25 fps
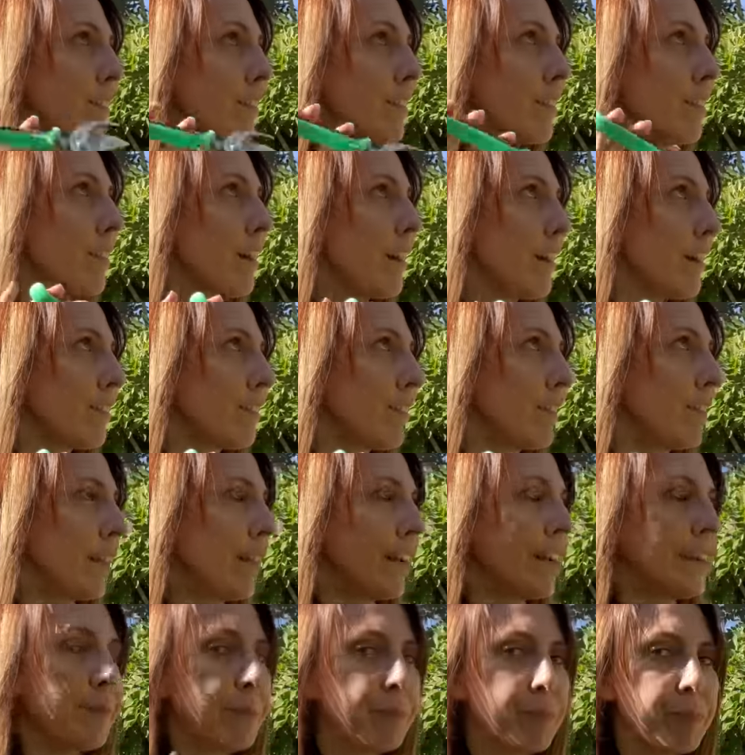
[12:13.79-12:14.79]
Not
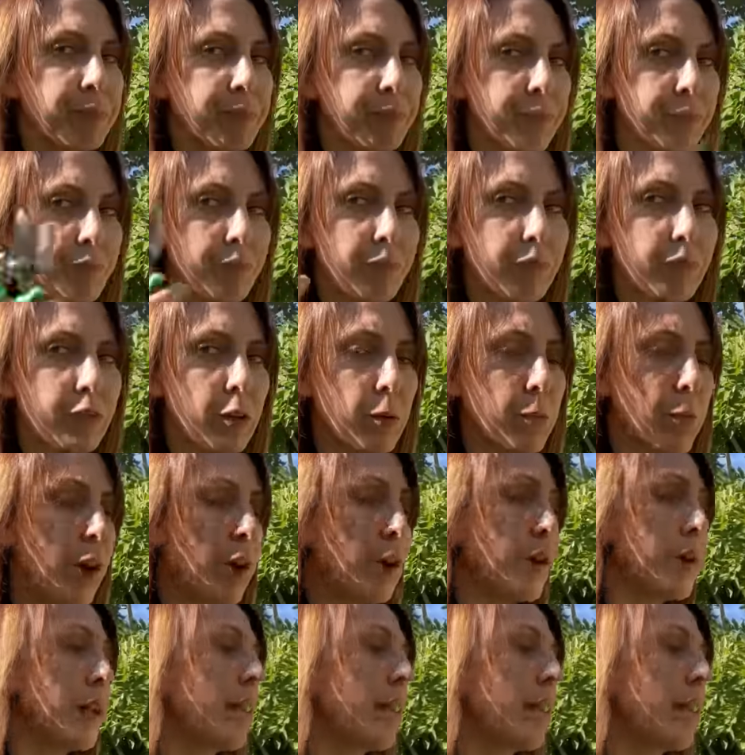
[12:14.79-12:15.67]
today, tomorrow.